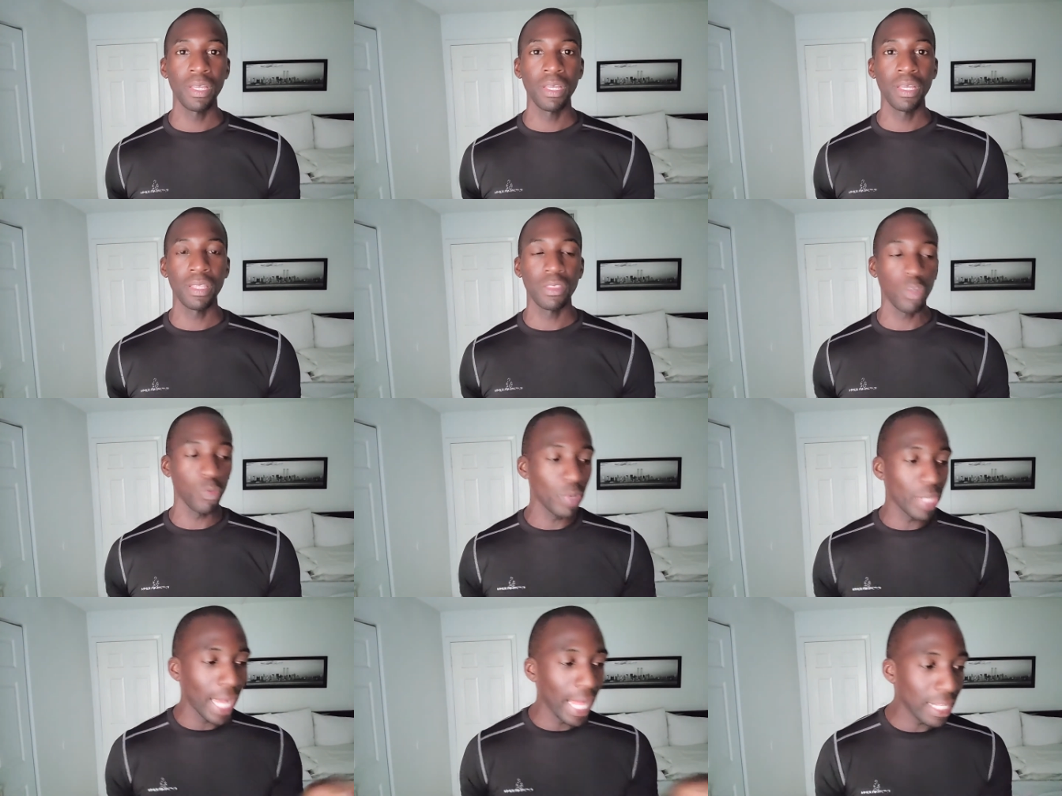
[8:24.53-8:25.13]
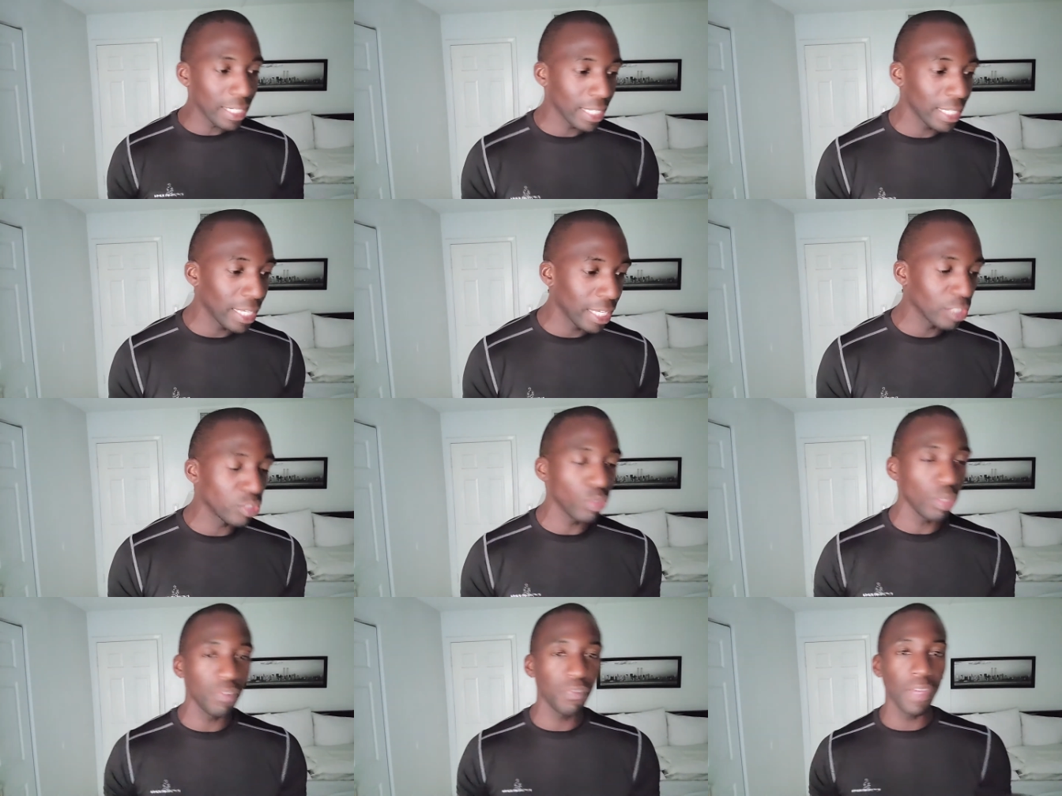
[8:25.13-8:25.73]
The reality
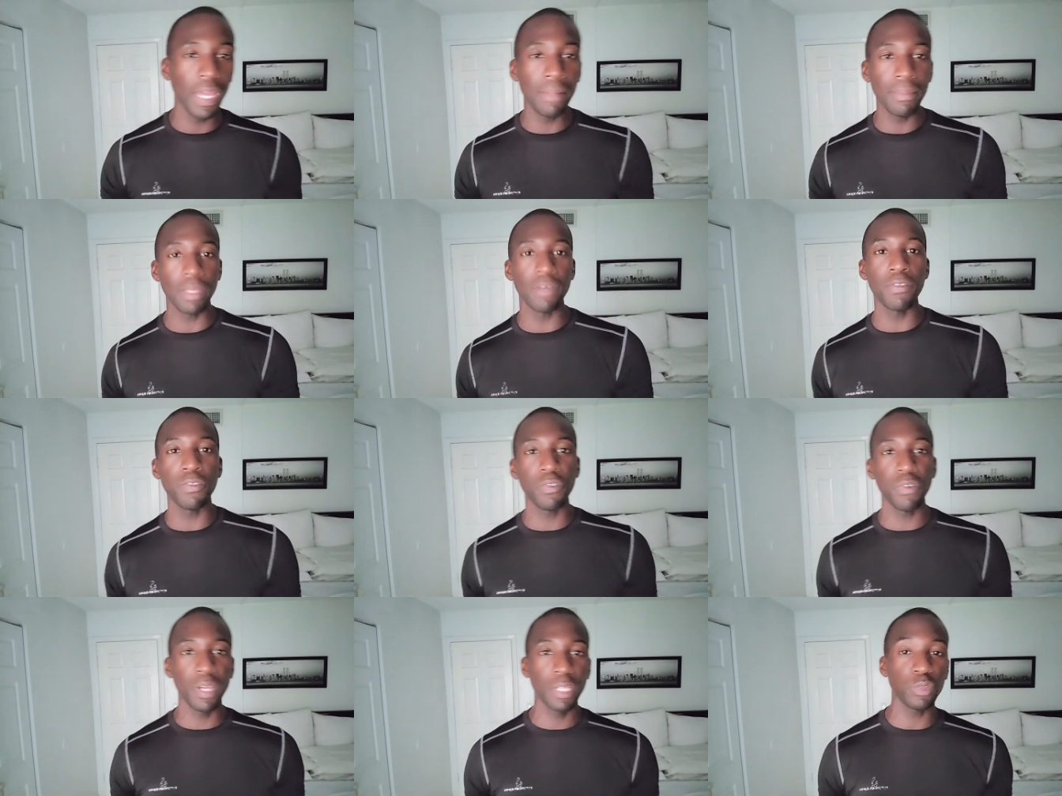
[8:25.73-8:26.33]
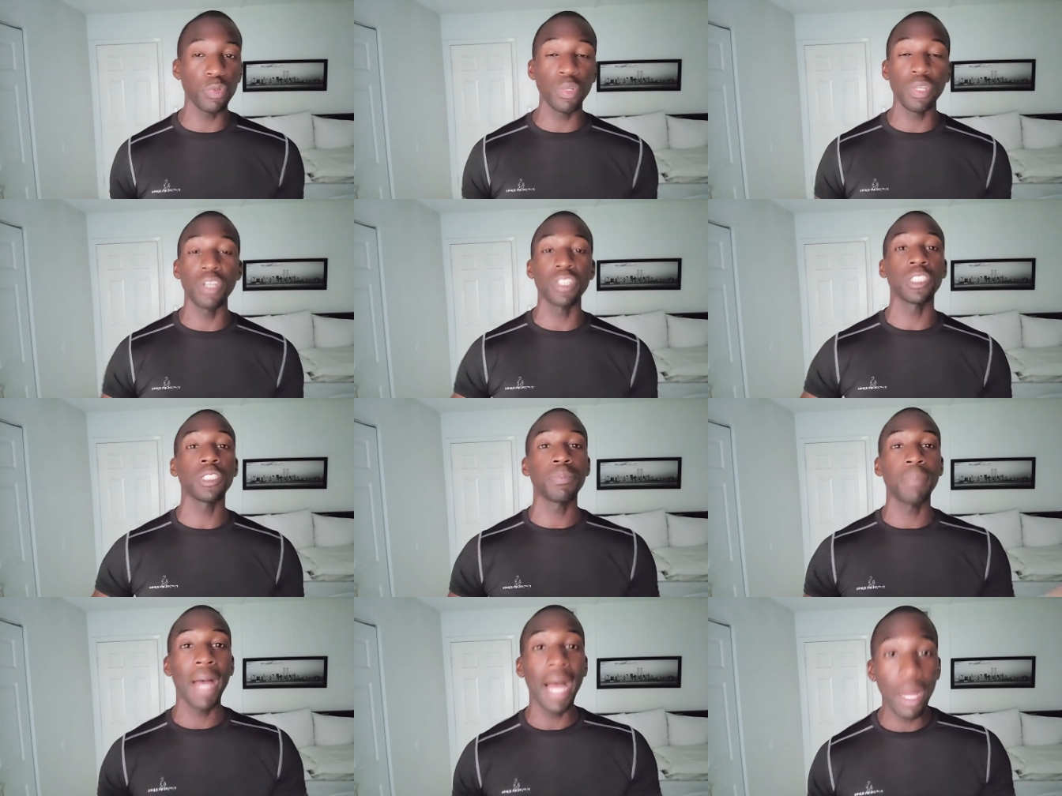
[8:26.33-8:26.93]
is your family and friends or your
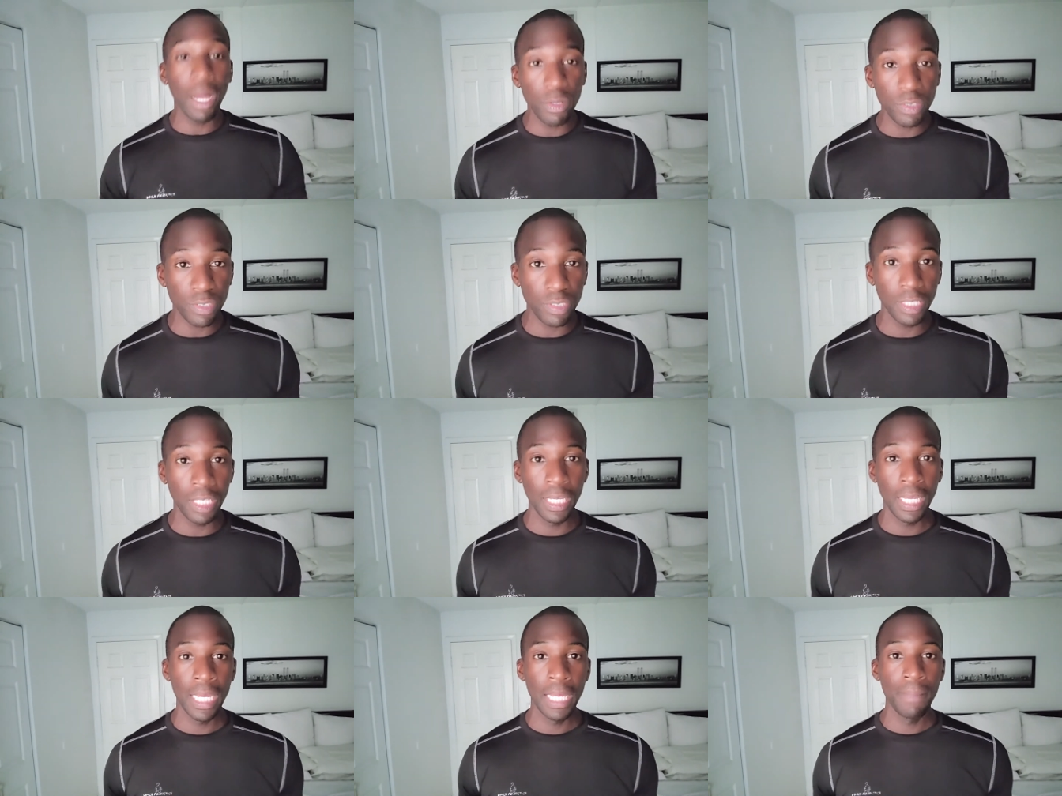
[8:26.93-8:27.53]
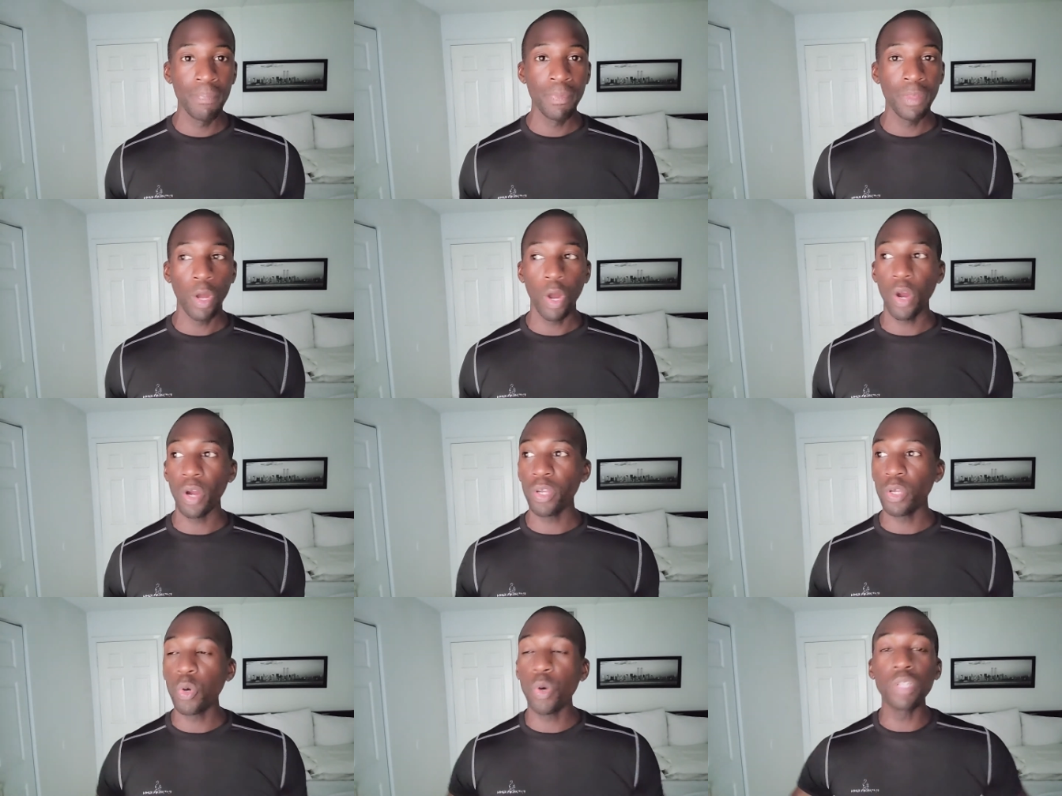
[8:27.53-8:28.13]
spouse
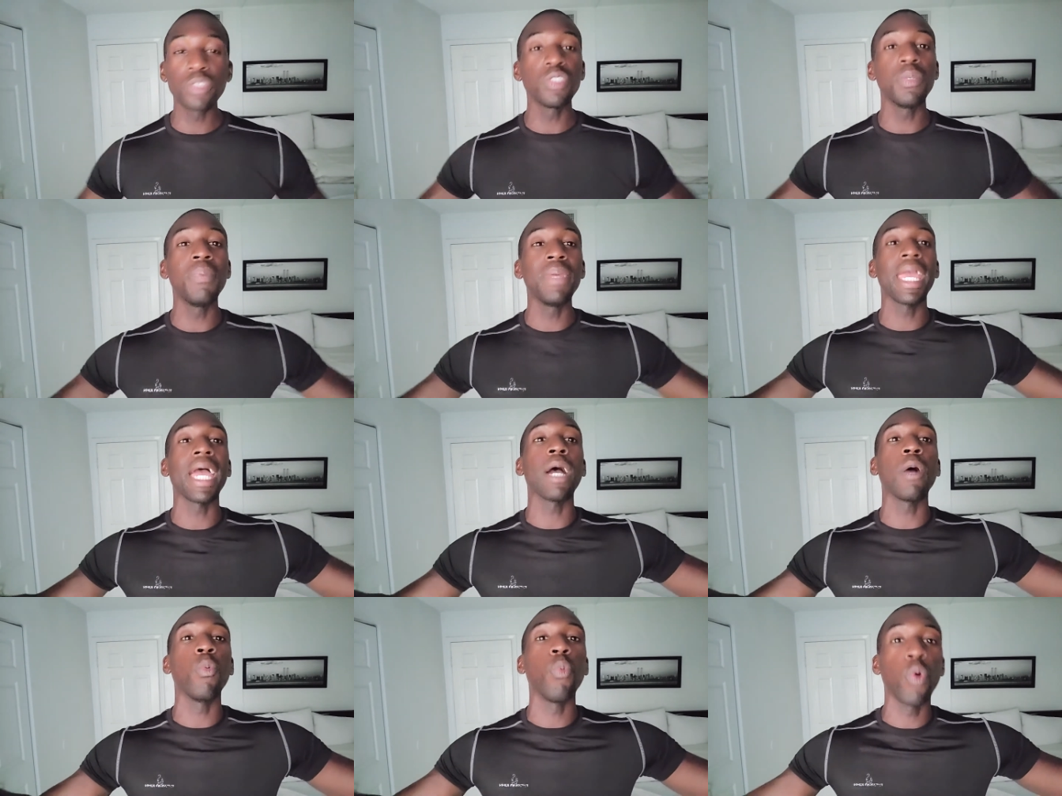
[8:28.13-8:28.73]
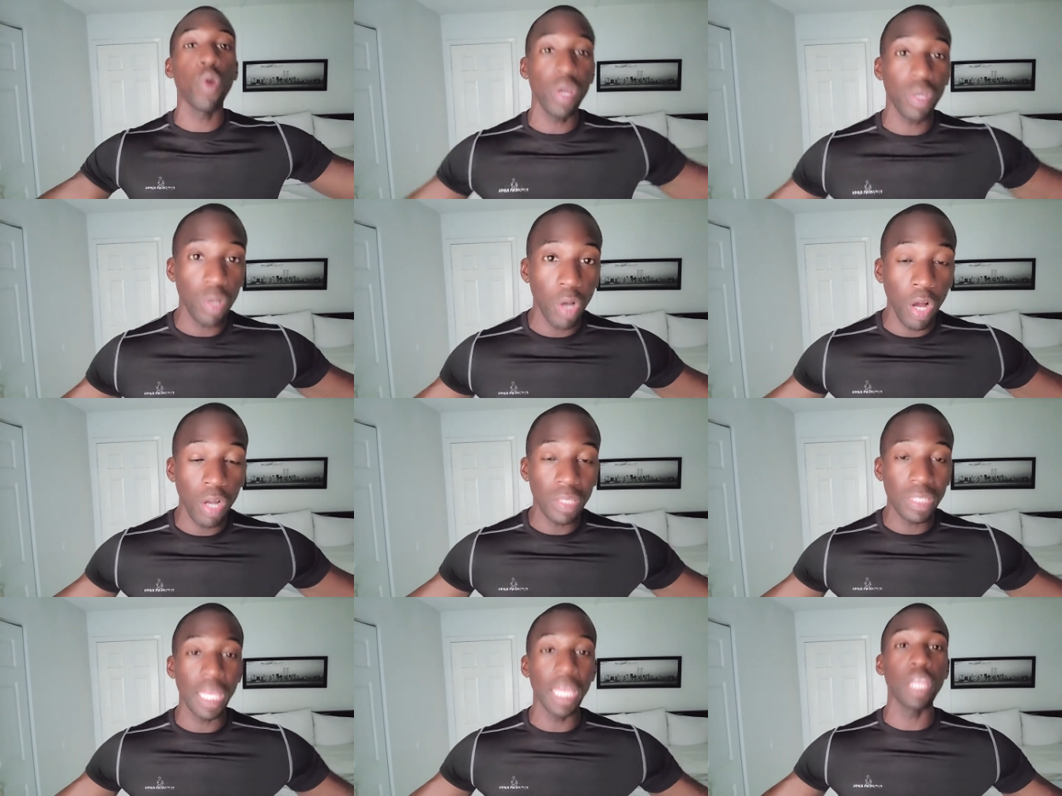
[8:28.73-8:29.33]
are going to be at work
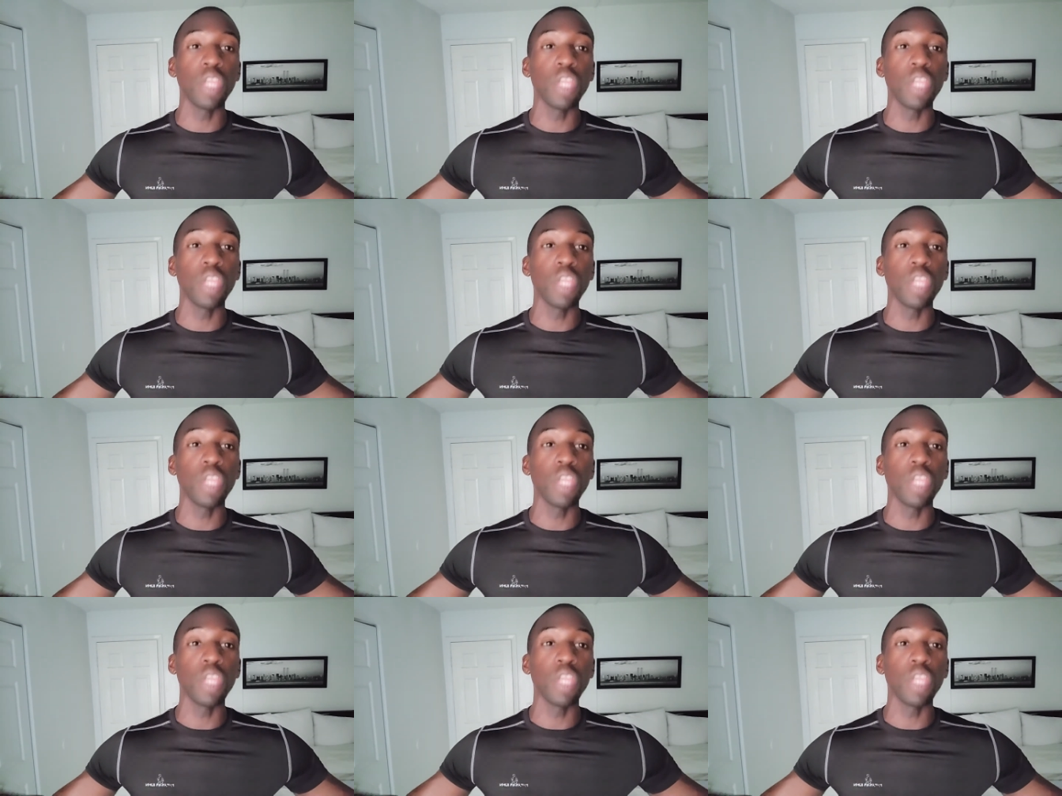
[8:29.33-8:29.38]
all day.